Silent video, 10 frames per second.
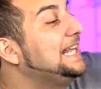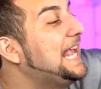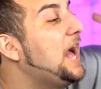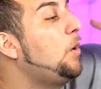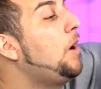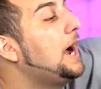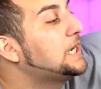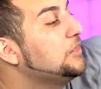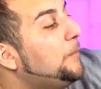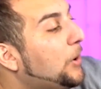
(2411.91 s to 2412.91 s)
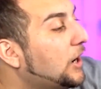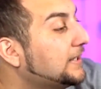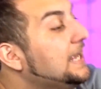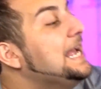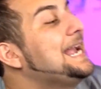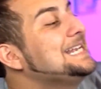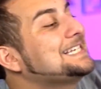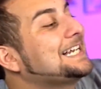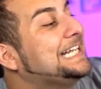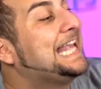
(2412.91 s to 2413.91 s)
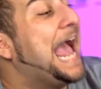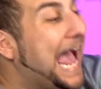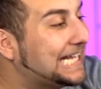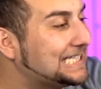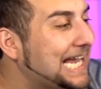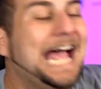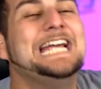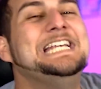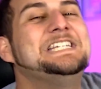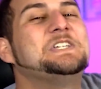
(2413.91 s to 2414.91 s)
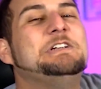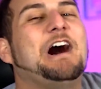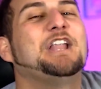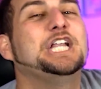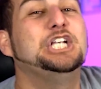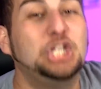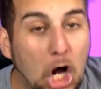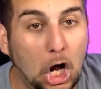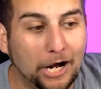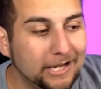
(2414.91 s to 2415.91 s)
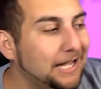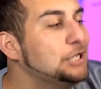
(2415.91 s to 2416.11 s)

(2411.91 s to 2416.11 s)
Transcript: he can't walk in the park. He's a cat. He's not a dog.